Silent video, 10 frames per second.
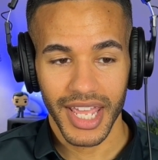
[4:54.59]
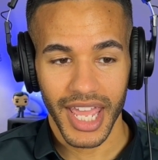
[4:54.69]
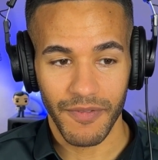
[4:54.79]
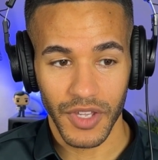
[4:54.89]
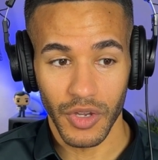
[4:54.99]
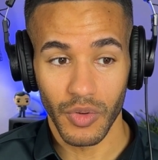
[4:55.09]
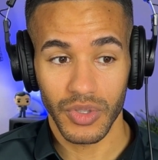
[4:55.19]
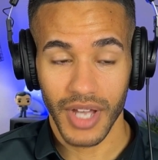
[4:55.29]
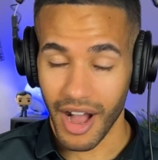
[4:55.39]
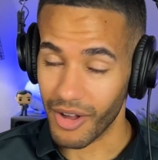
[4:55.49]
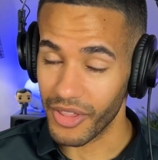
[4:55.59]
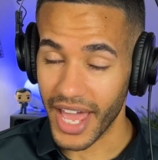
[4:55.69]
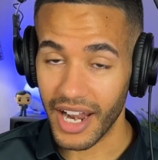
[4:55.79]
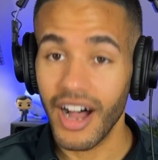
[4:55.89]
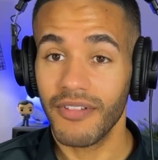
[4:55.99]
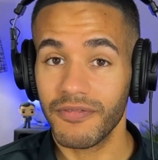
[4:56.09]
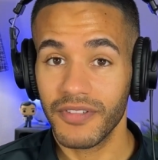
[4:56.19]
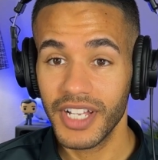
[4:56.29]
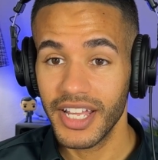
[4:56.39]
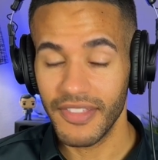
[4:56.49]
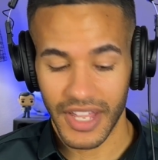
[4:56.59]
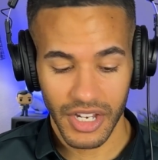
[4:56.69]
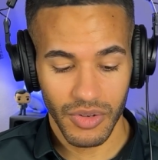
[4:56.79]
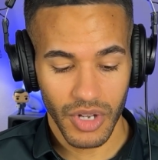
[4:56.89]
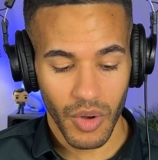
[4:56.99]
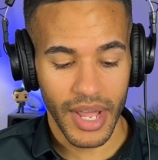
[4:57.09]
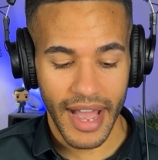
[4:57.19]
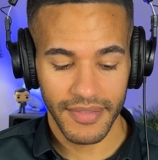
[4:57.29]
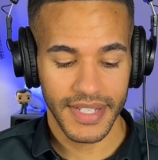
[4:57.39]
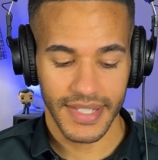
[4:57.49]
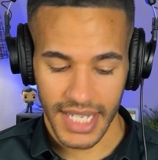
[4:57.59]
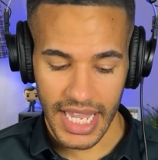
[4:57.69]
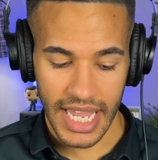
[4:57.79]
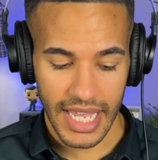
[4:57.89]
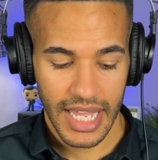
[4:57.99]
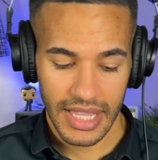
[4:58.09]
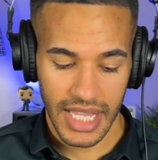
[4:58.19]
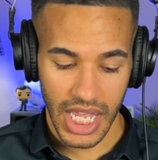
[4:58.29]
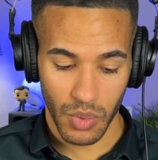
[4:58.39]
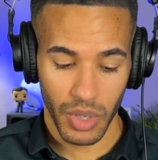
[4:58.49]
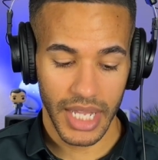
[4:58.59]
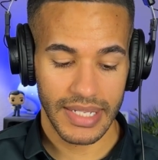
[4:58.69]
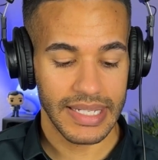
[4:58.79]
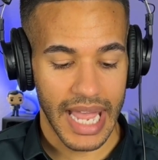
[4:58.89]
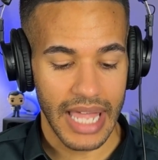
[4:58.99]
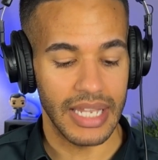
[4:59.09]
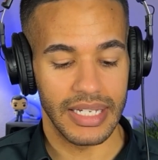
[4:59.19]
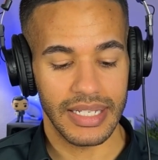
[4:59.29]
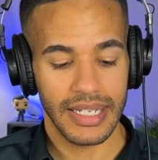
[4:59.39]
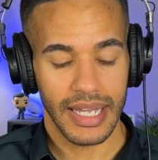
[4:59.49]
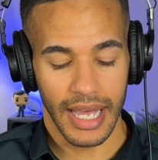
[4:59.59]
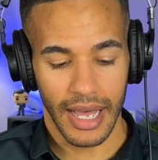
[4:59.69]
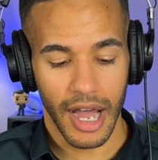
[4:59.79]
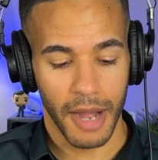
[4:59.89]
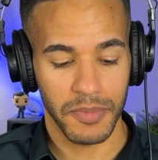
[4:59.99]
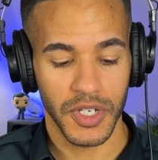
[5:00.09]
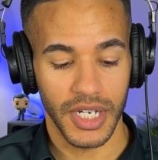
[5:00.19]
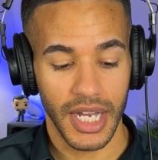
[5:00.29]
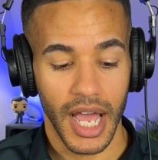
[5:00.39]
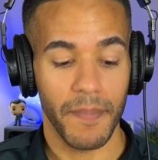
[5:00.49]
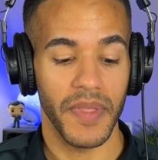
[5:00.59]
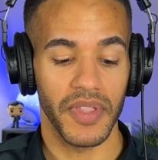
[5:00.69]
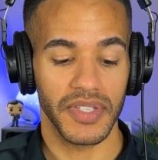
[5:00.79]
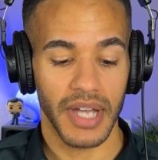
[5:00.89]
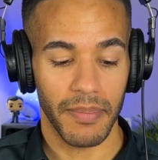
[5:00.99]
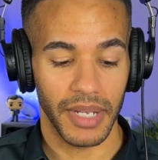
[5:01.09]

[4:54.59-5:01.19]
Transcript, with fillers: If you toggle that off, then you don't have to see the ring silent uh, option up in the top